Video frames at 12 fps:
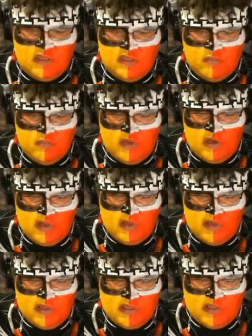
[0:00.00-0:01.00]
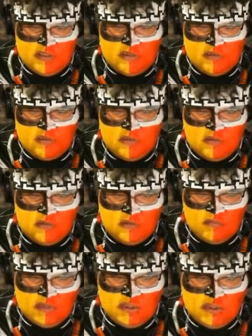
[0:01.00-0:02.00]
It'll be on the painting.
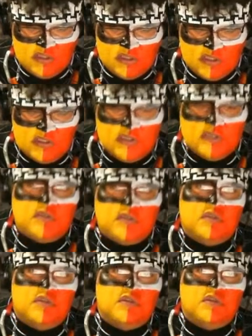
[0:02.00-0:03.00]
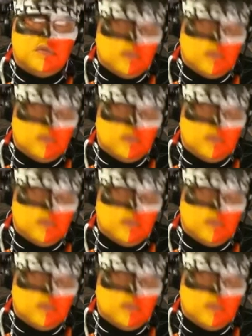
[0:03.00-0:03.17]
But this exists.